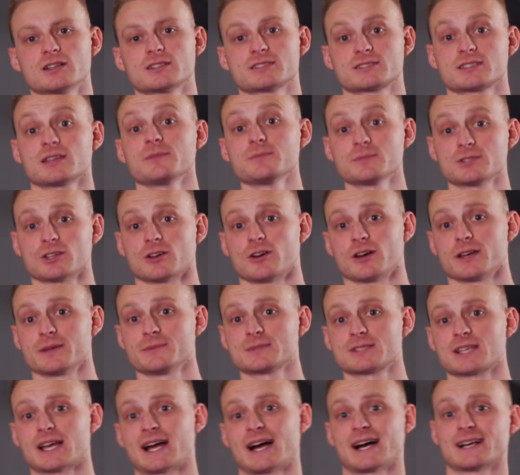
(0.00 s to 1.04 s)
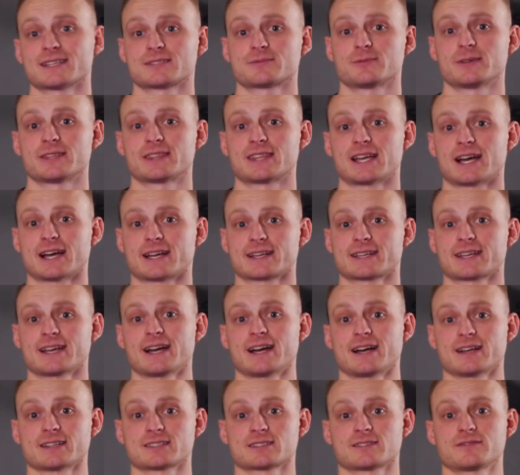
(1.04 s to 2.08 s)
Sometimes, as with that
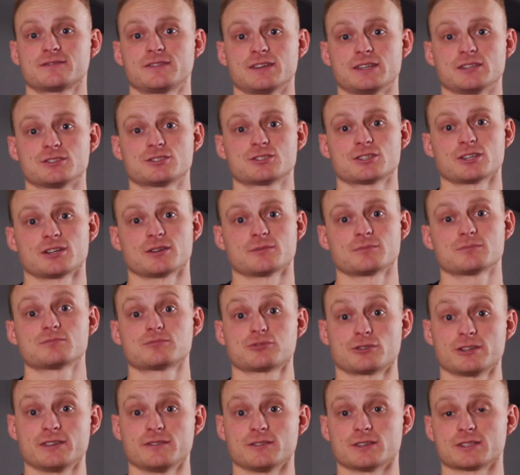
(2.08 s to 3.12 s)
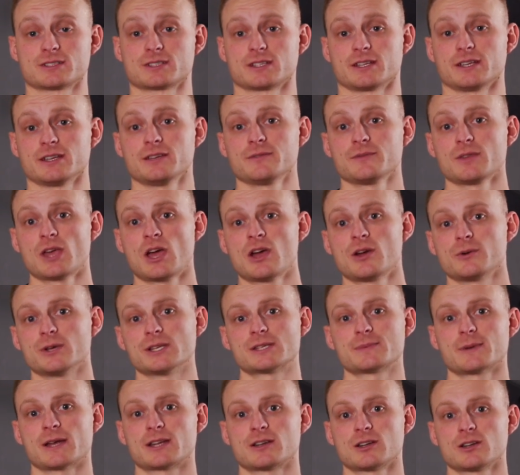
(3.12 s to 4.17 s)
Kask feature previously, we
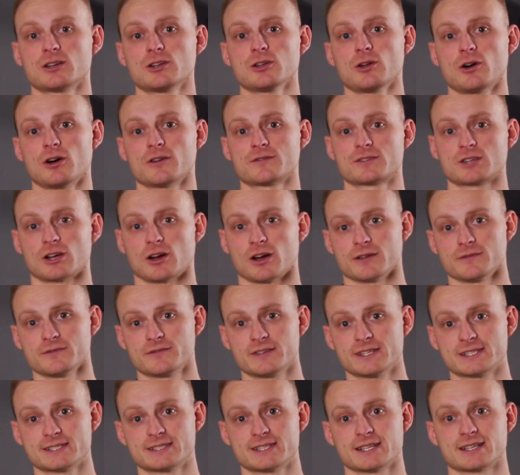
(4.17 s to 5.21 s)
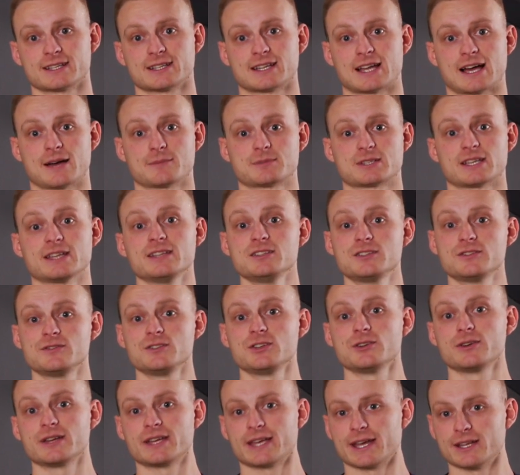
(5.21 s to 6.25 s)
spend a lot of time visiting labs,
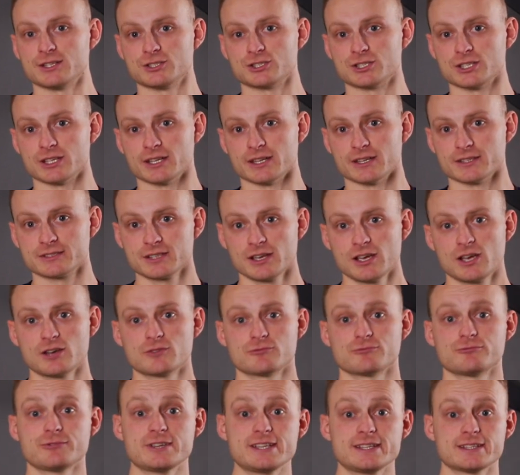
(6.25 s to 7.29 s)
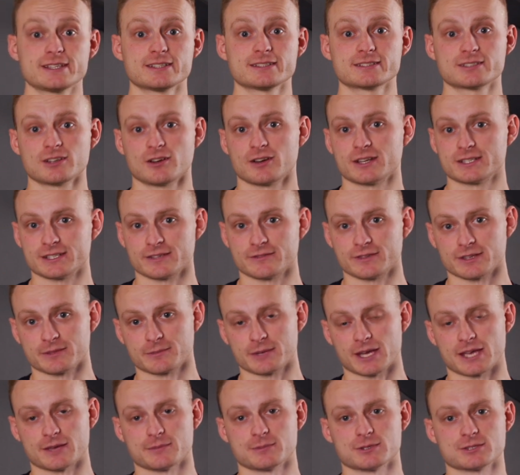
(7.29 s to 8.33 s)
interviewing engineers, reading scientific
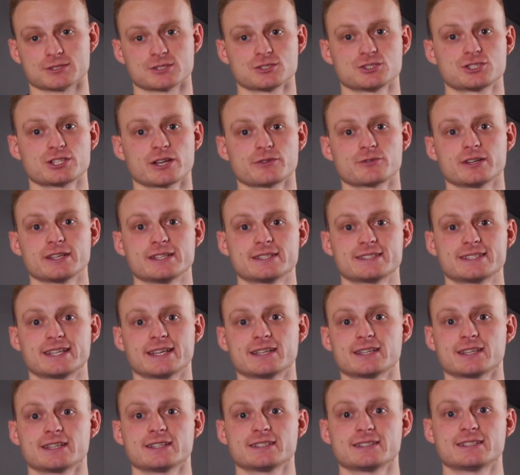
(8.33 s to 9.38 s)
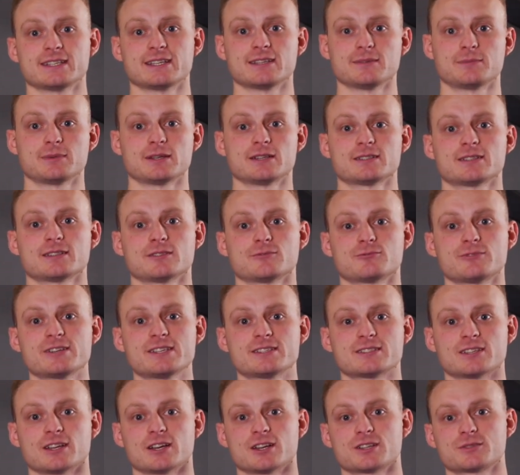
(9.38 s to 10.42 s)
papers, and generally digging deep into the
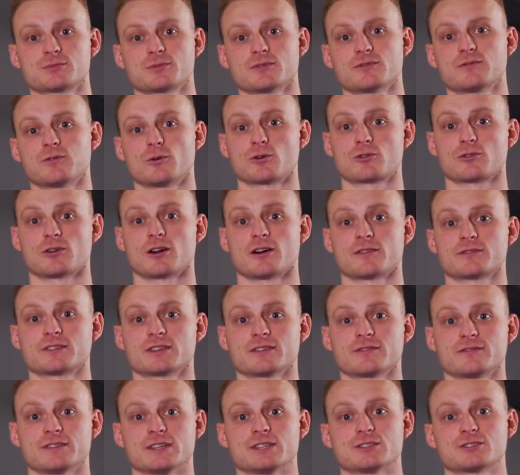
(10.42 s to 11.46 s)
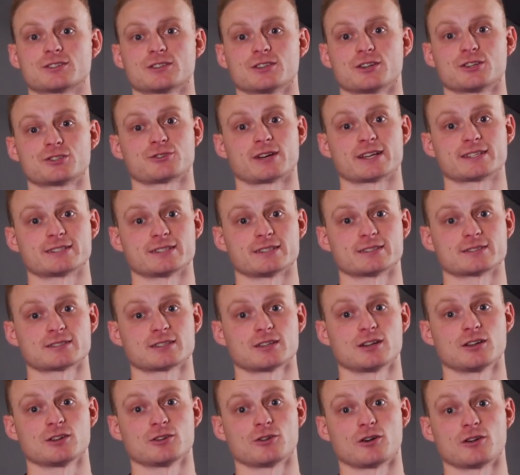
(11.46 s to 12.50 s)
research before crafting a feature that addresses
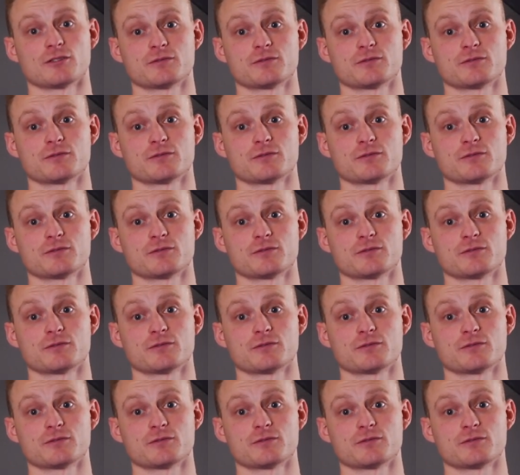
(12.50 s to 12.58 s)
a lot